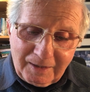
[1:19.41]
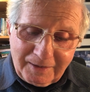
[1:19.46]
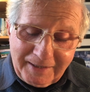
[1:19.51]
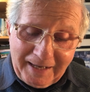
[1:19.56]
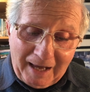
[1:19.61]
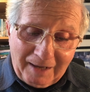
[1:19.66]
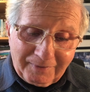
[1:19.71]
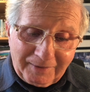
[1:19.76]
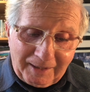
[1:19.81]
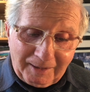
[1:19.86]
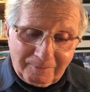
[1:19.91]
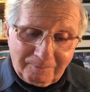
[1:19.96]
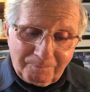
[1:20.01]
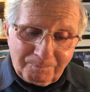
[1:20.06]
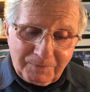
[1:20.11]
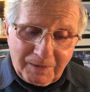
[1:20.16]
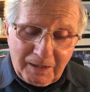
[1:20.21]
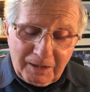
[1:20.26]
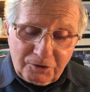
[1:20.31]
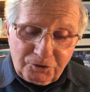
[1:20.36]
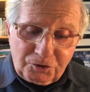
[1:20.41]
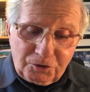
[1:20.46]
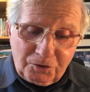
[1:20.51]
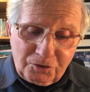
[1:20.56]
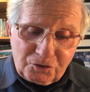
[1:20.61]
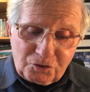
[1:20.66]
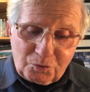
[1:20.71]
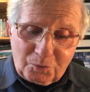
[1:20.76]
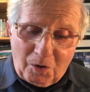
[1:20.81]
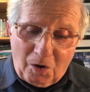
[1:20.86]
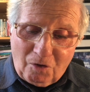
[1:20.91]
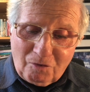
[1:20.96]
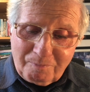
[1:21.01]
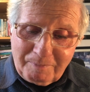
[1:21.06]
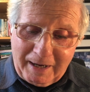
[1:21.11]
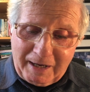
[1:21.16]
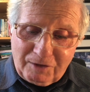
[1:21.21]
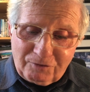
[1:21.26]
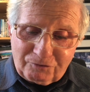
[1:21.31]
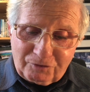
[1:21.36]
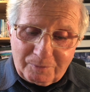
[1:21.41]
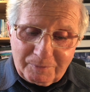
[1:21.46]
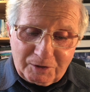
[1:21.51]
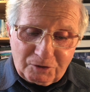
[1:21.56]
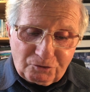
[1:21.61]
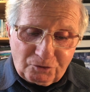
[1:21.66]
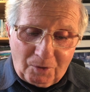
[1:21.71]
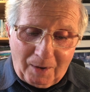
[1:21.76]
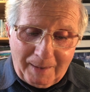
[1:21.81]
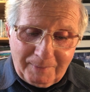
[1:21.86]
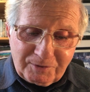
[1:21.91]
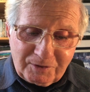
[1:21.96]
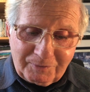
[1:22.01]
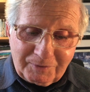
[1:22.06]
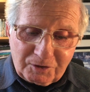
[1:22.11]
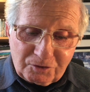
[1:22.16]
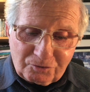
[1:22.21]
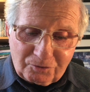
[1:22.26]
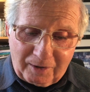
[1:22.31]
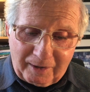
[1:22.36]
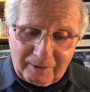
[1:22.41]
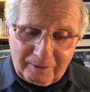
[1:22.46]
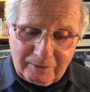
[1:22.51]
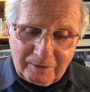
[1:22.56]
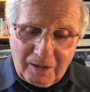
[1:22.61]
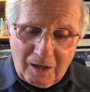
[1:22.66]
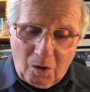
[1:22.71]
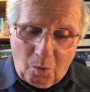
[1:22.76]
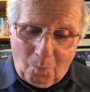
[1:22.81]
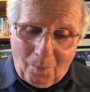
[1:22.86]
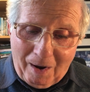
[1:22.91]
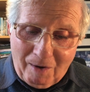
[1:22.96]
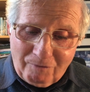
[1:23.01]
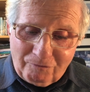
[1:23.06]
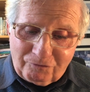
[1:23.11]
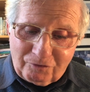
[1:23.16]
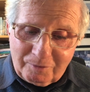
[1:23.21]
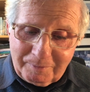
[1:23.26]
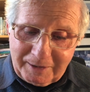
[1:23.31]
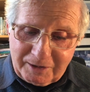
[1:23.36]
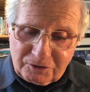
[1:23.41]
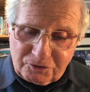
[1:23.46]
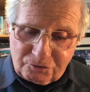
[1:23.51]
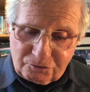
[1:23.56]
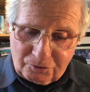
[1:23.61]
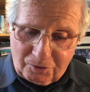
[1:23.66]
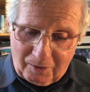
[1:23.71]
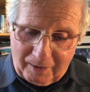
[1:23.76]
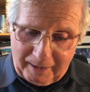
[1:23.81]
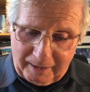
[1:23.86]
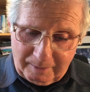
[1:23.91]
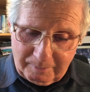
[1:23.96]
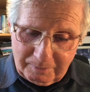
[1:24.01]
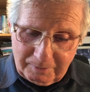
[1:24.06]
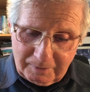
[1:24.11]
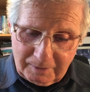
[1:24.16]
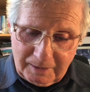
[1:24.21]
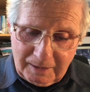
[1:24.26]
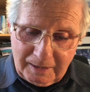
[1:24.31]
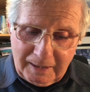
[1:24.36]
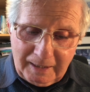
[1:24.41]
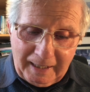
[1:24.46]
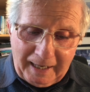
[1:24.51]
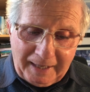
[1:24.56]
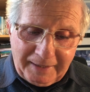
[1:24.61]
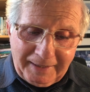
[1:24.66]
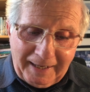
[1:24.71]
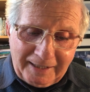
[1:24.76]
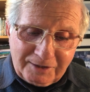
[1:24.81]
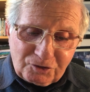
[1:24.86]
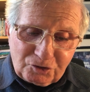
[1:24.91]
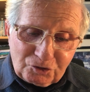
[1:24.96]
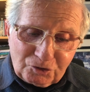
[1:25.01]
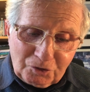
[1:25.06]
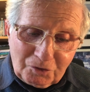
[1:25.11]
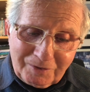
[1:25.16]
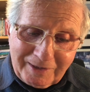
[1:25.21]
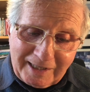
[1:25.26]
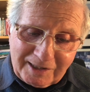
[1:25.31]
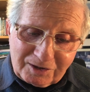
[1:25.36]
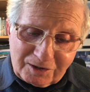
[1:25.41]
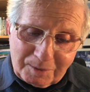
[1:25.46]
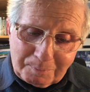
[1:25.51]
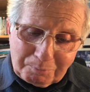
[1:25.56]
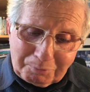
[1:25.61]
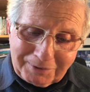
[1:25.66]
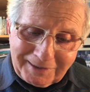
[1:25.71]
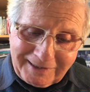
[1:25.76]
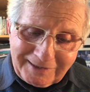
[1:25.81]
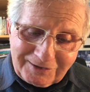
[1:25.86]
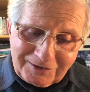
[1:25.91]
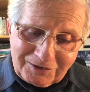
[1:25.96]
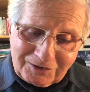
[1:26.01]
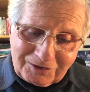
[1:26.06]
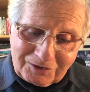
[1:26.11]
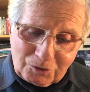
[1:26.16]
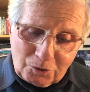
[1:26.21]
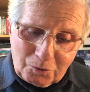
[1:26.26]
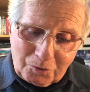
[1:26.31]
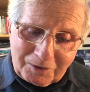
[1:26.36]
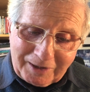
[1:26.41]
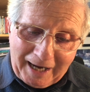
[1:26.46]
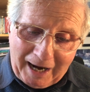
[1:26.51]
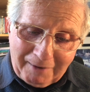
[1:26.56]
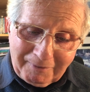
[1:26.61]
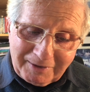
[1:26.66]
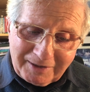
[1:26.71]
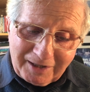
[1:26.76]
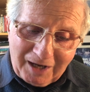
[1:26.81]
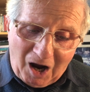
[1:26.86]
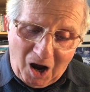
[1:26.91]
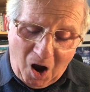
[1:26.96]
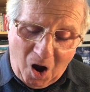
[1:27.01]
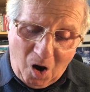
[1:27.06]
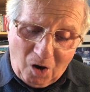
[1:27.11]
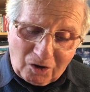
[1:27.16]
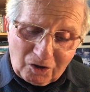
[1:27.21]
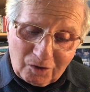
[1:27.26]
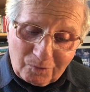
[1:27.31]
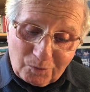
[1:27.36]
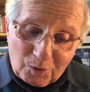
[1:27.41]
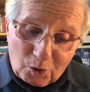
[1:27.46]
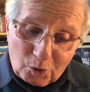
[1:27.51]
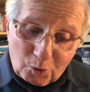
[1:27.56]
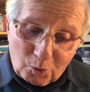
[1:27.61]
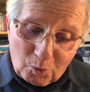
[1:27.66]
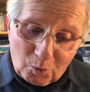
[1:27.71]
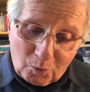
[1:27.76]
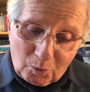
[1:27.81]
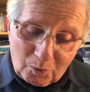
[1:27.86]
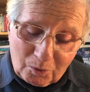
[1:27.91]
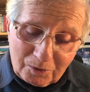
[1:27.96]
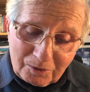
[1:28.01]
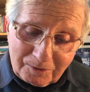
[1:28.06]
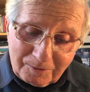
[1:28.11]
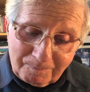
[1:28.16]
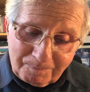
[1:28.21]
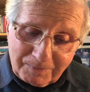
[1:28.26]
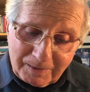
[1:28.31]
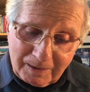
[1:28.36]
"Now then, choose 12 men from the tribes of Israel, one from each tribe, and as soon as the priests who carry the Ark of the Lord